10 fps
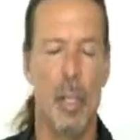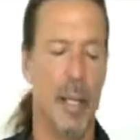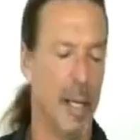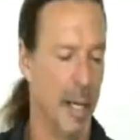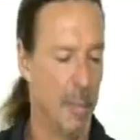
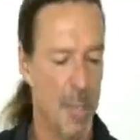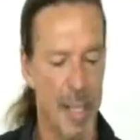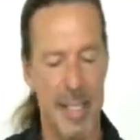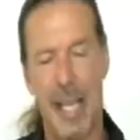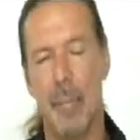and I was on
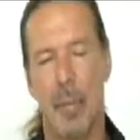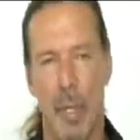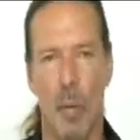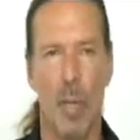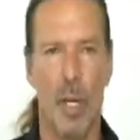a table
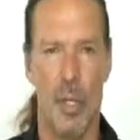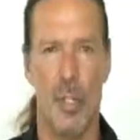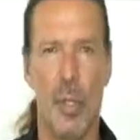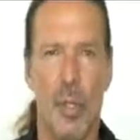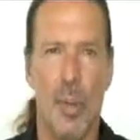and I wanted to
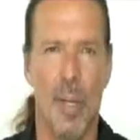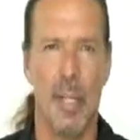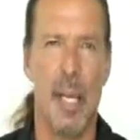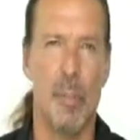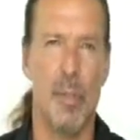show you on a
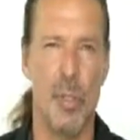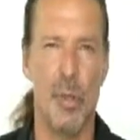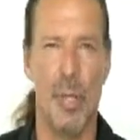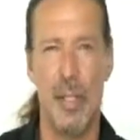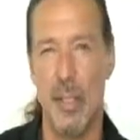table so you
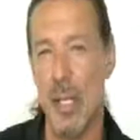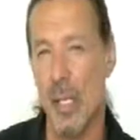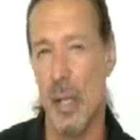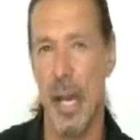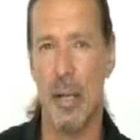could see it
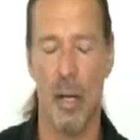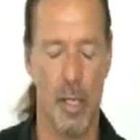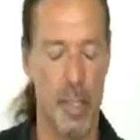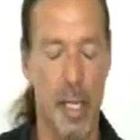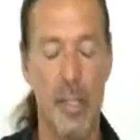in that
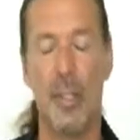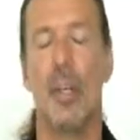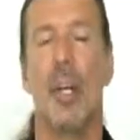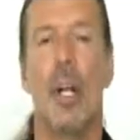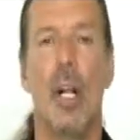context.